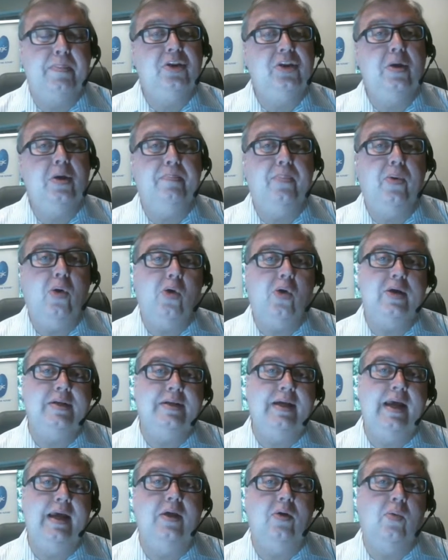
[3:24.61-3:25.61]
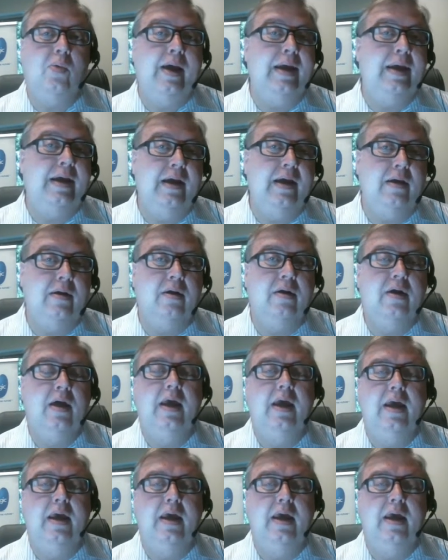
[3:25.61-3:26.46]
But the important takeaway here